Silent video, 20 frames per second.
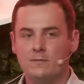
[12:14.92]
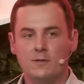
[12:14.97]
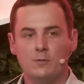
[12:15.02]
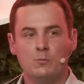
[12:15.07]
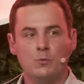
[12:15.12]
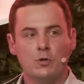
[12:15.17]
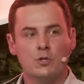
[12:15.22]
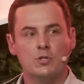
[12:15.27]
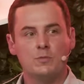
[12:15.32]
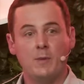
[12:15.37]
It
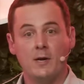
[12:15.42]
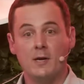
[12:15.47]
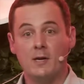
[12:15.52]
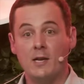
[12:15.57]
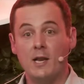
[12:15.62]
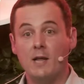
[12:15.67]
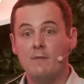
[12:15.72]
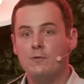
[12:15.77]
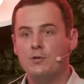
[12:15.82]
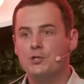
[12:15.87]
works by
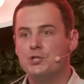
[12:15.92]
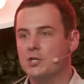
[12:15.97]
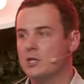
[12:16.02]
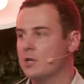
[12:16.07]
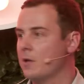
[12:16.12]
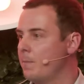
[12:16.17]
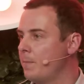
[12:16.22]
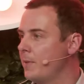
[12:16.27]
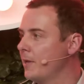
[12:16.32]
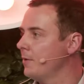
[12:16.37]

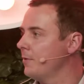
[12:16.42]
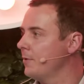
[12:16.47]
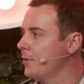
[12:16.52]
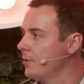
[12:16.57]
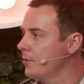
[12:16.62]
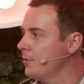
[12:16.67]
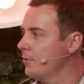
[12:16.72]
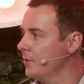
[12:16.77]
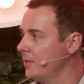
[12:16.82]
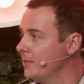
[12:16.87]
leveraging a
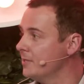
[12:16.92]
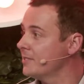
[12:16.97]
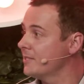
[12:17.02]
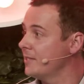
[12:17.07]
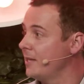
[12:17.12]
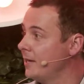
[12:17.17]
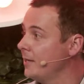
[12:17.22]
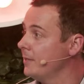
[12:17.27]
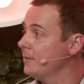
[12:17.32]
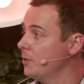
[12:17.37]
barrier
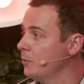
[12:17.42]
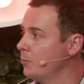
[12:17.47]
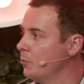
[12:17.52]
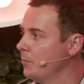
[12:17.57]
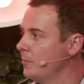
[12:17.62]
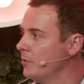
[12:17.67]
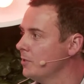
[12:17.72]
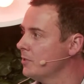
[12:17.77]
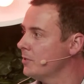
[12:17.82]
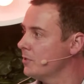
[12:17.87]
inside the
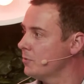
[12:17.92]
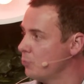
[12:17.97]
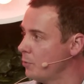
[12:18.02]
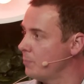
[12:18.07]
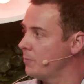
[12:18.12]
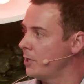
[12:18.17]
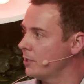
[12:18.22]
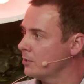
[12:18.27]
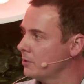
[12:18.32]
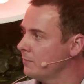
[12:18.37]
woman's
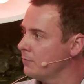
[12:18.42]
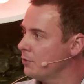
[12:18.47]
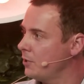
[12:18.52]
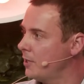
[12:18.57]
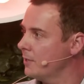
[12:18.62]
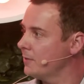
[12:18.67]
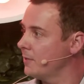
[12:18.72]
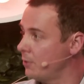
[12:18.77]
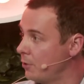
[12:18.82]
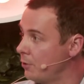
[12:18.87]
reproductive
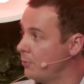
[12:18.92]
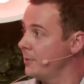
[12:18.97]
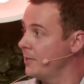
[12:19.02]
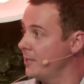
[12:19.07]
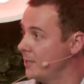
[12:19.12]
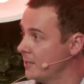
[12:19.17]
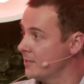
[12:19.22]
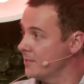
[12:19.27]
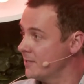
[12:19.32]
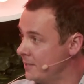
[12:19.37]
tract that
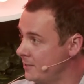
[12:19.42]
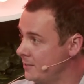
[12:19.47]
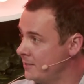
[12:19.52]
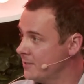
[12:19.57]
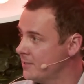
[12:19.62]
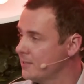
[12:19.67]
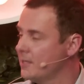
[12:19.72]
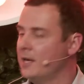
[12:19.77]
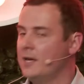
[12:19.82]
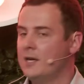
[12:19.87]
already
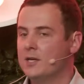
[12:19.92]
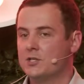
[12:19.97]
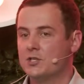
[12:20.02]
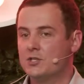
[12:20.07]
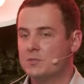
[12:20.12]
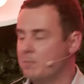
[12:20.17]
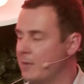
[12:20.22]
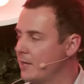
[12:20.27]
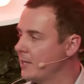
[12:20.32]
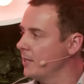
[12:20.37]
exists,
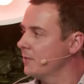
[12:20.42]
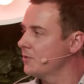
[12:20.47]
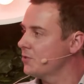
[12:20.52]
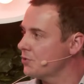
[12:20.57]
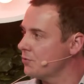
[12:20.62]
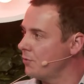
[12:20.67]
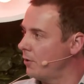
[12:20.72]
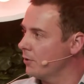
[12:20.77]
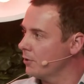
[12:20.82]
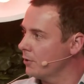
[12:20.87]
just make it
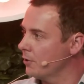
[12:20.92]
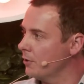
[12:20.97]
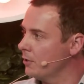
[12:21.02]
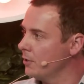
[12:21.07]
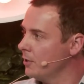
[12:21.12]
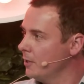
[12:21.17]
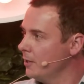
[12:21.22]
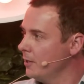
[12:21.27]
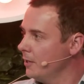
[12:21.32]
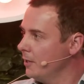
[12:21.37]
stronger.